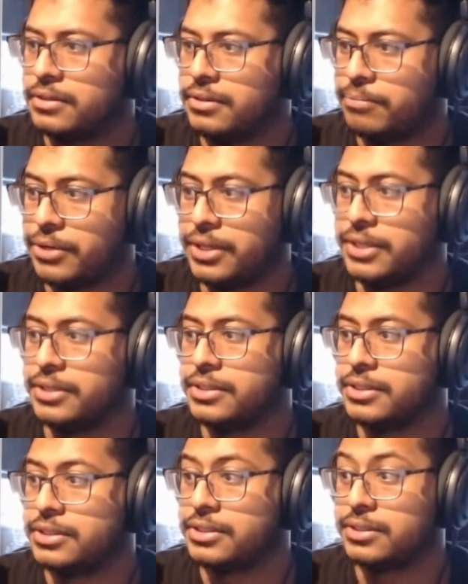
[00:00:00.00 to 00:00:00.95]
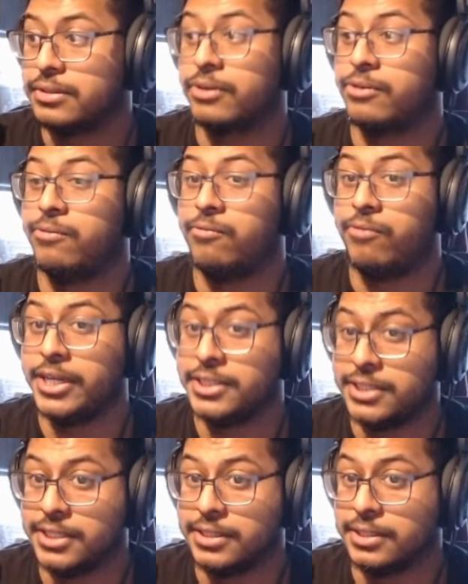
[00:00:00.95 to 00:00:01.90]
Pretty good,
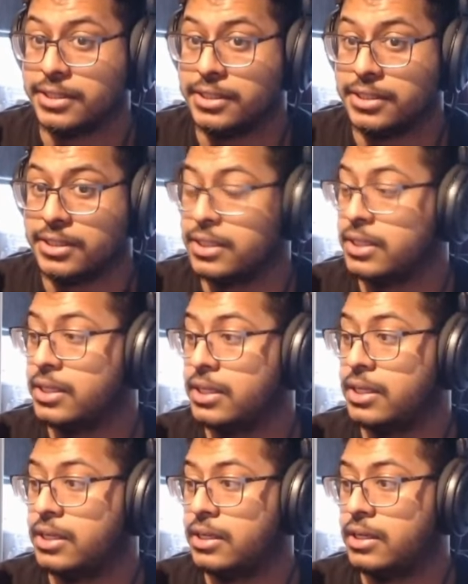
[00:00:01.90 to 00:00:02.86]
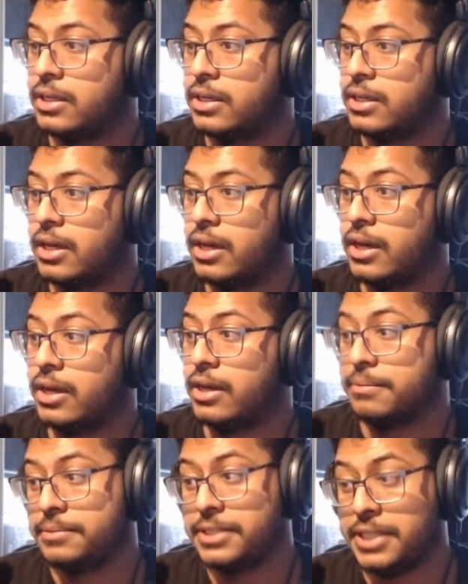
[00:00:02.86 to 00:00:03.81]
crazy good, uh,
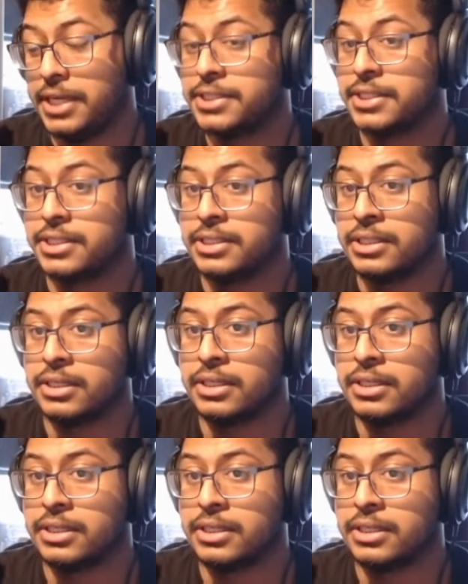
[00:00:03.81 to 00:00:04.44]
decent,